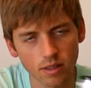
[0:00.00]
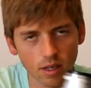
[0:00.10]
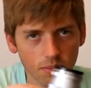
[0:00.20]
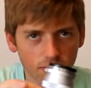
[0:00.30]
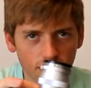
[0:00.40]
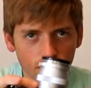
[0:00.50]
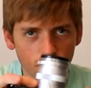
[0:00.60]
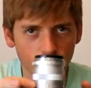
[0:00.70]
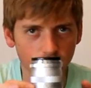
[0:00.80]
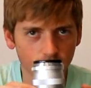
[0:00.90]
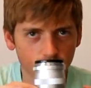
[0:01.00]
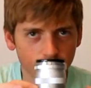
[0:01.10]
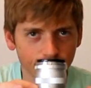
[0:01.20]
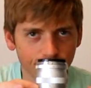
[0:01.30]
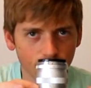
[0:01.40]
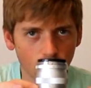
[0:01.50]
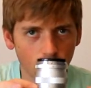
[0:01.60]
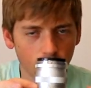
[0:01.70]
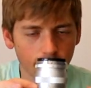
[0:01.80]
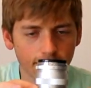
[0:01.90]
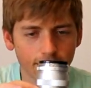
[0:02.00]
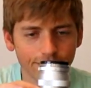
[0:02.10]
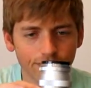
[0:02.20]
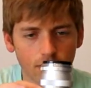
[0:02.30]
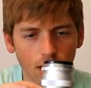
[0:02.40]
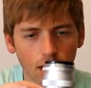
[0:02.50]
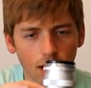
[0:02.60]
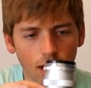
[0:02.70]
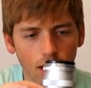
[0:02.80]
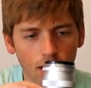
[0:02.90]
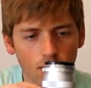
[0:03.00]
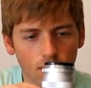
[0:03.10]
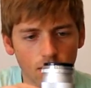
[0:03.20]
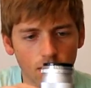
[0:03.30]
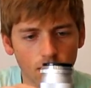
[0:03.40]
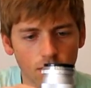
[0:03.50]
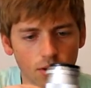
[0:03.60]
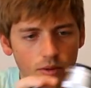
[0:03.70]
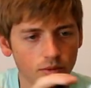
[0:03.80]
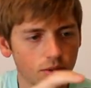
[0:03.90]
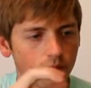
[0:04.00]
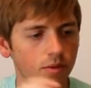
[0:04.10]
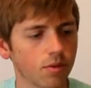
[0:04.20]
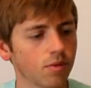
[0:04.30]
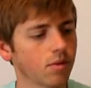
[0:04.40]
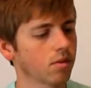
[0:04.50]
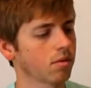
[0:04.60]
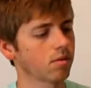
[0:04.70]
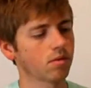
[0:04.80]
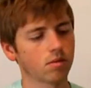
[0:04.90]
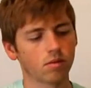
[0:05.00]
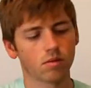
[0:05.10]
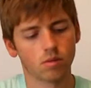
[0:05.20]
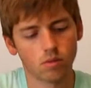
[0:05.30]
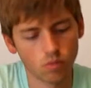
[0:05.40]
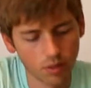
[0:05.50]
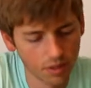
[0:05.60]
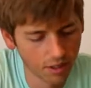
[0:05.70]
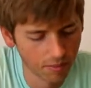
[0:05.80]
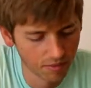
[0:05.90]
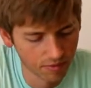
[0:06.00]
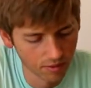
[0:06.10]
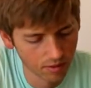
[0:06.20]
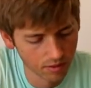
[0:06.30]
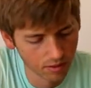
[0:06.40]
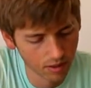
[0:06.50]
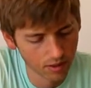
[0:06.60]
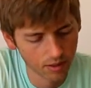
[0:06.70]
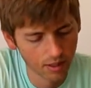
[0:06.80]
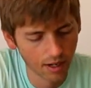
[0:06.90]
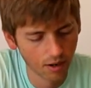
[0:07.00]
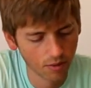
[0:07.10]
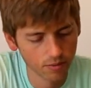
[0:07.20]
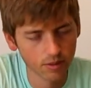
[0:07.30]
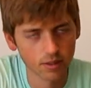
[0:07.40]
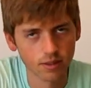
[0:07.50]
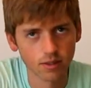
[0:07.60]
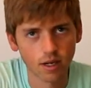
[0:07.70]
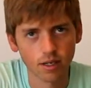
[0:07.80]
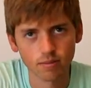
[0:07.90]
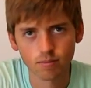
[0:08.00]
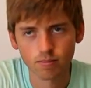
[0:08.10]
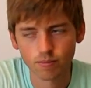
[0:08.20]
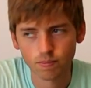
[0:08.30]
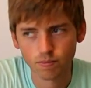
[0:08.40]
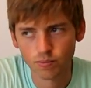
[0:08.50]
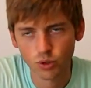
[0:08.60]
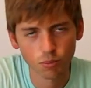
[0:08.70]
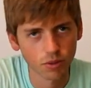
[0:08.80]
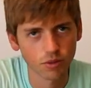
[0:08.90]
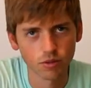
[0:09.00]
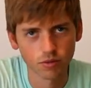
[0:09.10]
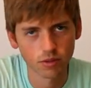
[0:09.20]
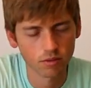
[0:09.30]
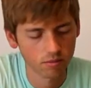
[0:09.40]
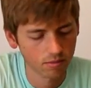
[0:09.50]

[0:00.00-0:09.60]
a depth of field preview on here, and it shows you what your depth of field looks like. Now, it's not super useful.